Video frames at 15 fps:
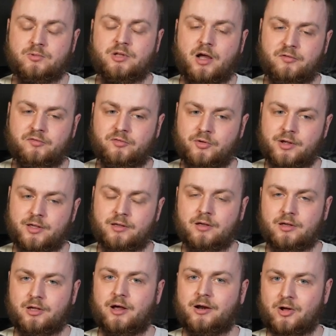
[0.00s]
Well, not free.
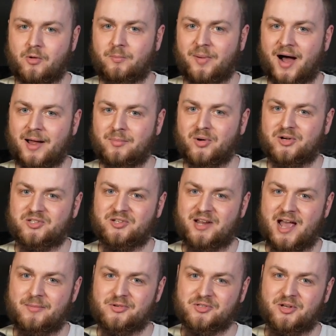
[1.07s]
You got to go buy books on
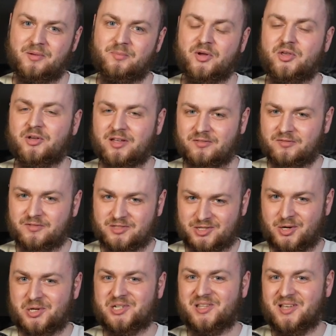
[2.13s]
Amazon, but you can
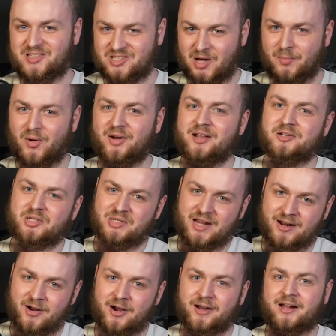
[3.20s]
search things up on
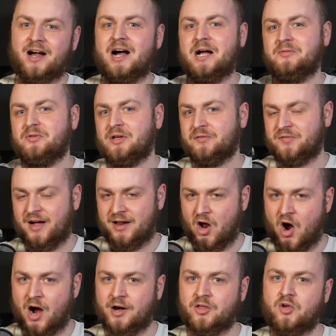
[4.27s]
Internet Archive. You can find
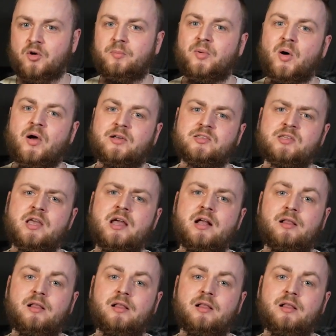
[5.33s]
audiobooks.